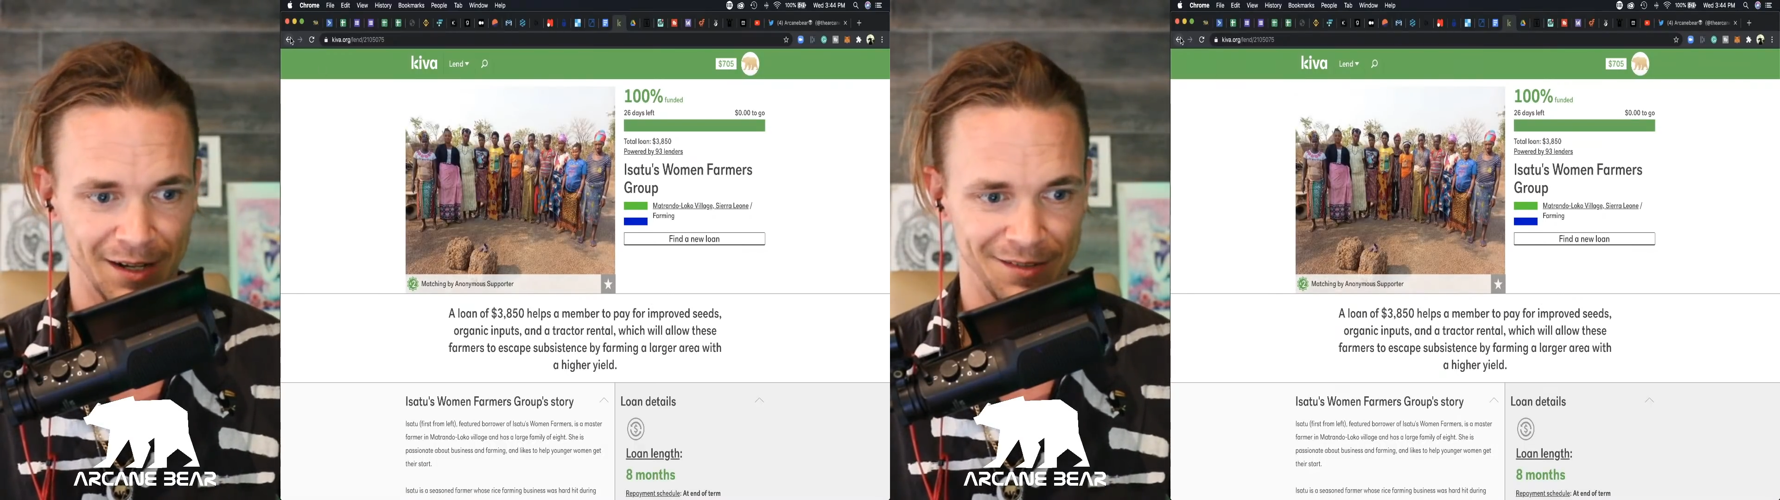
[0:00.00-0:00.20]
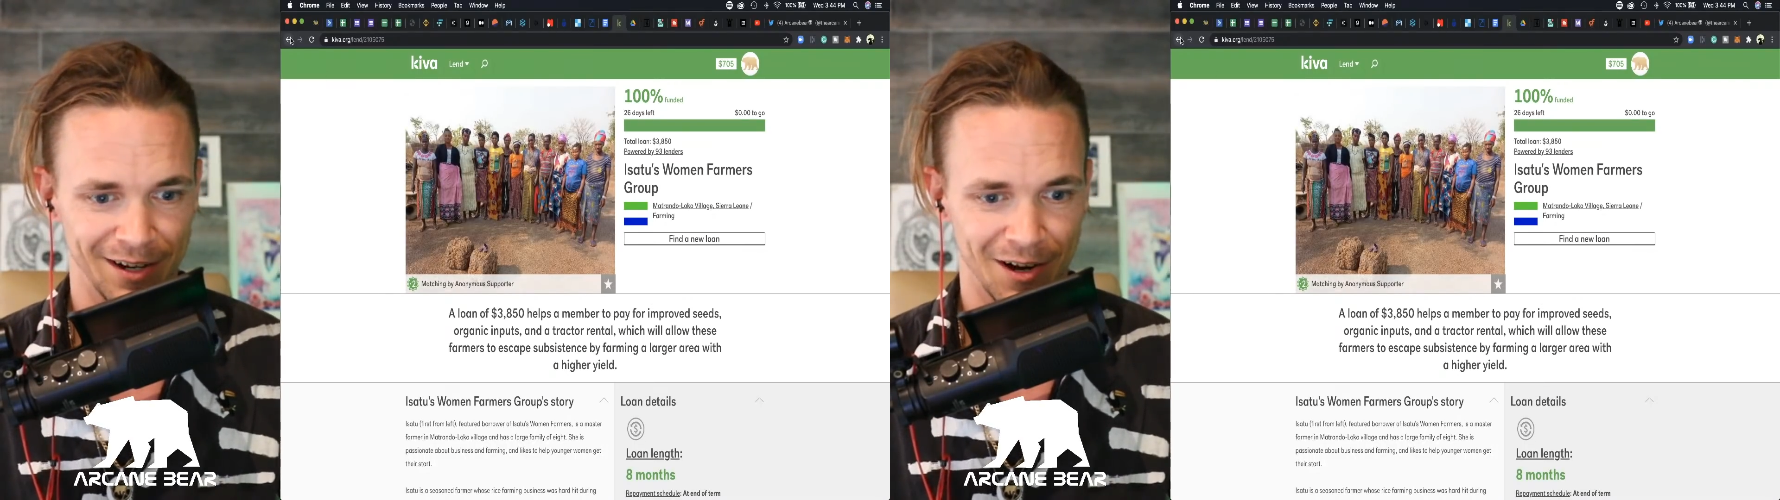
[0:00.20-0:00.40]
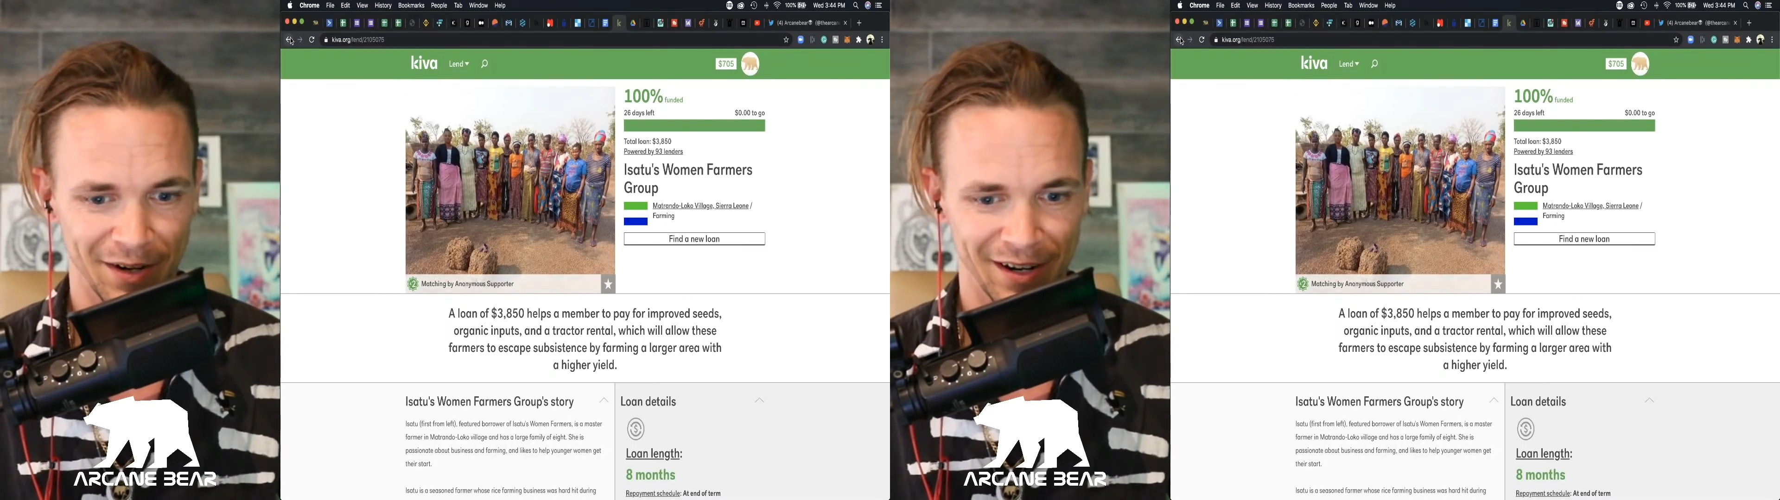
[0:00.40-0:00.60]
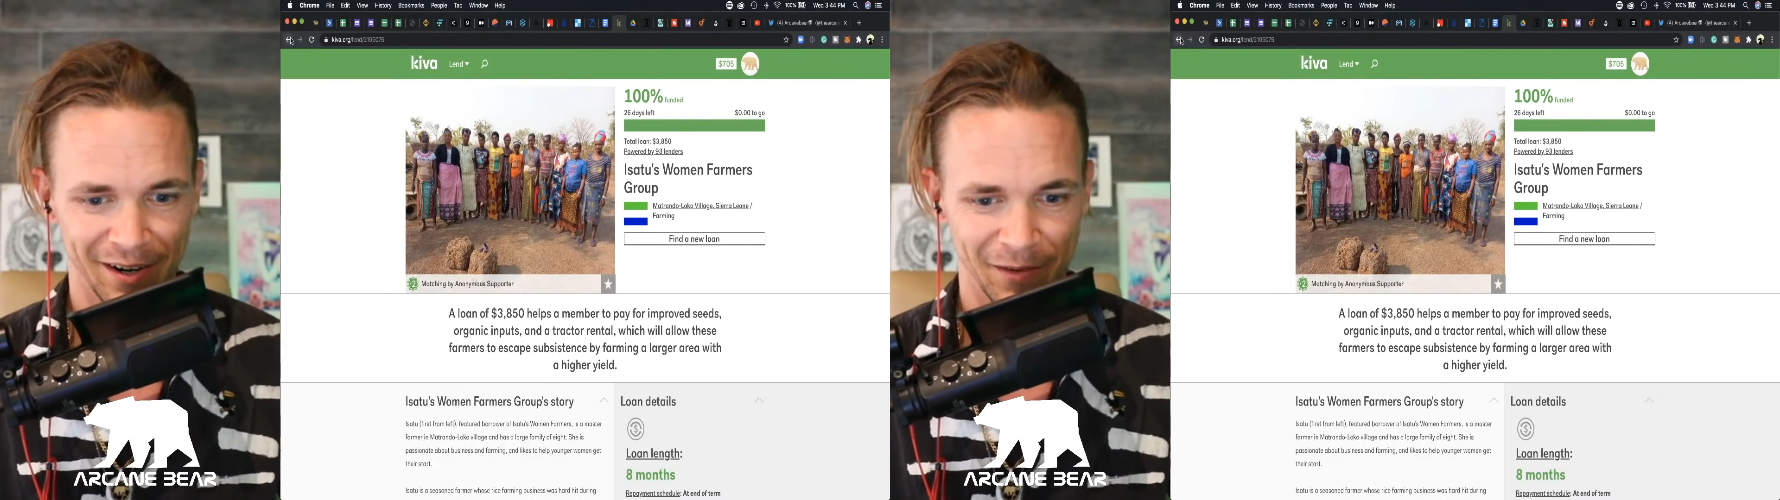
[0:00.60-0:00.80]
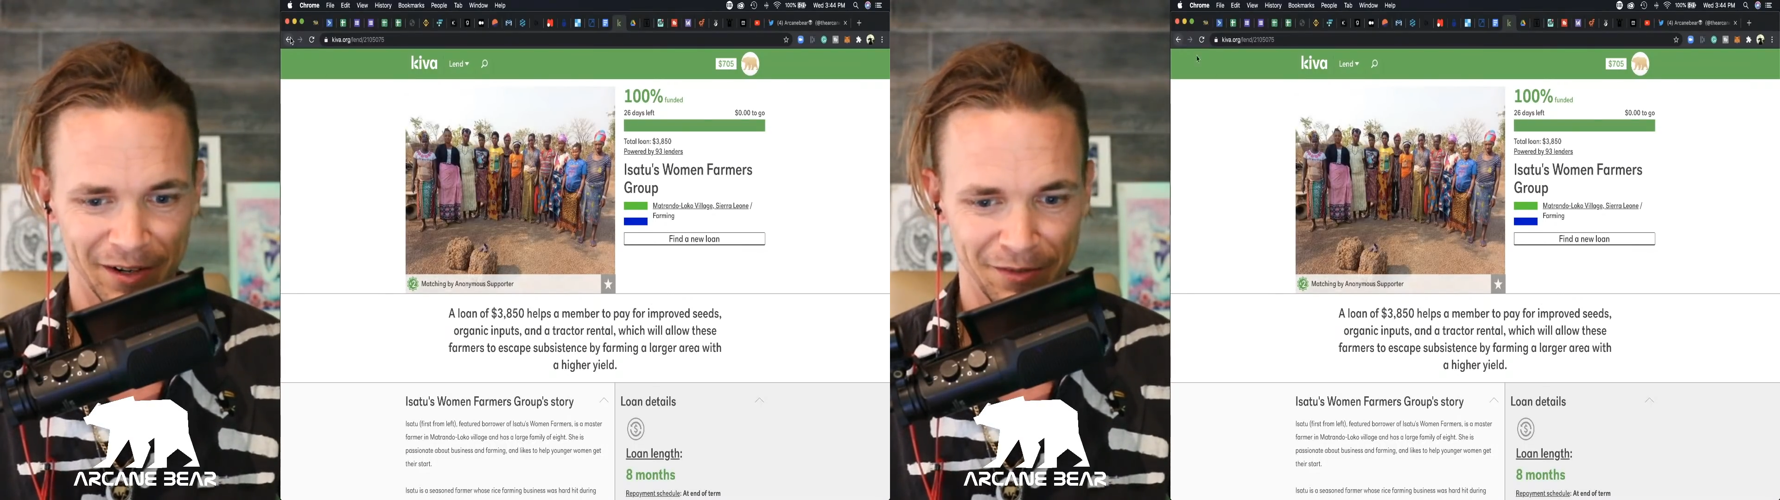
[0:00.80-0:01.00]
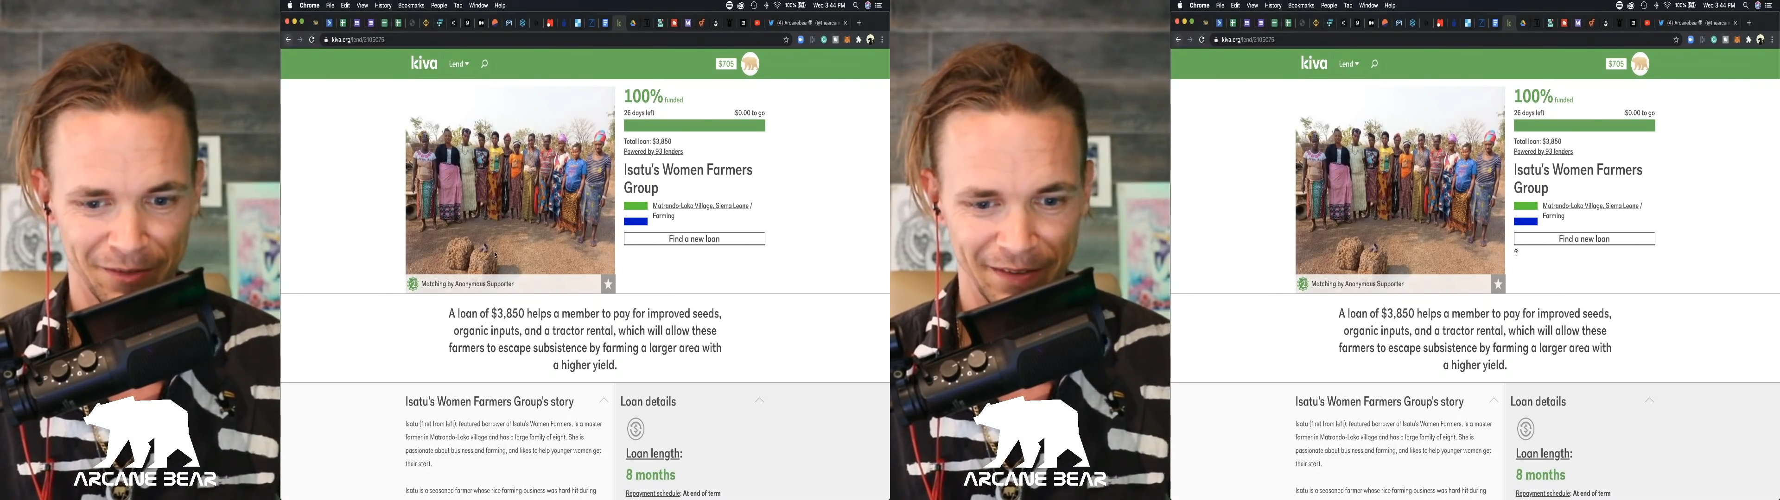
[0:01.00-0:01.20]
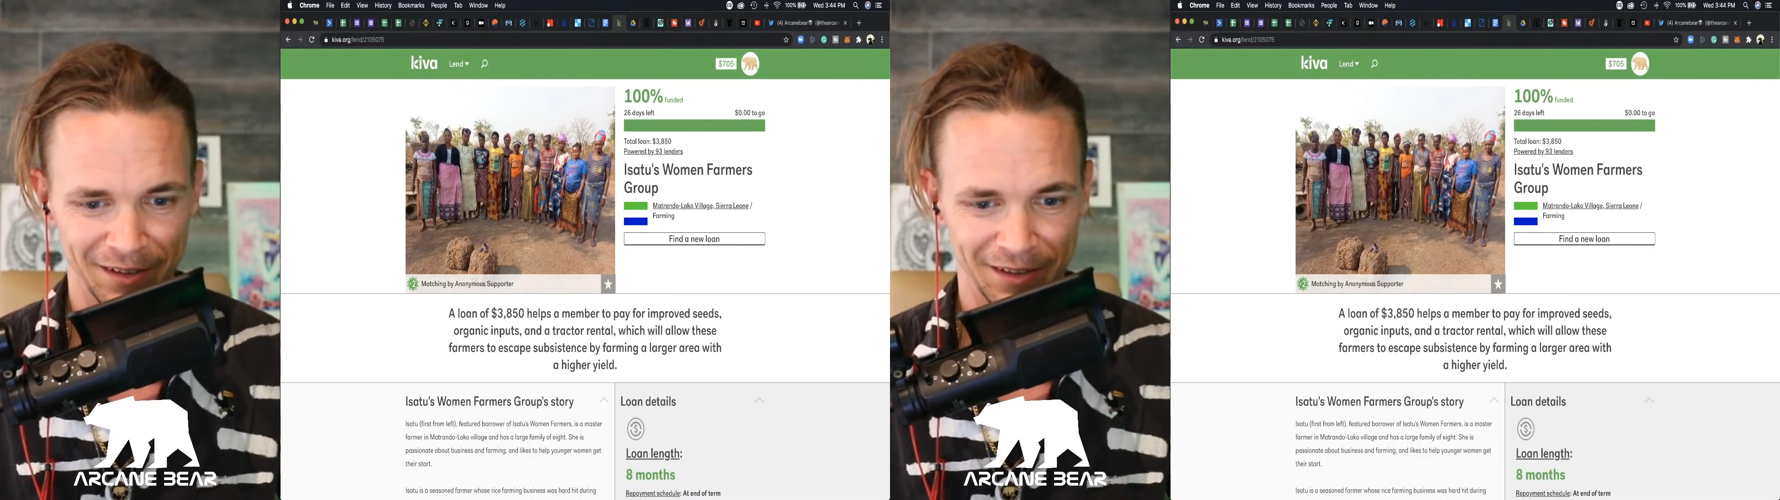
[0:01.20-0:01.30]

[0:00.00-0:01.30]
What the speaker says: Like, oh my God, I wanted to fund these.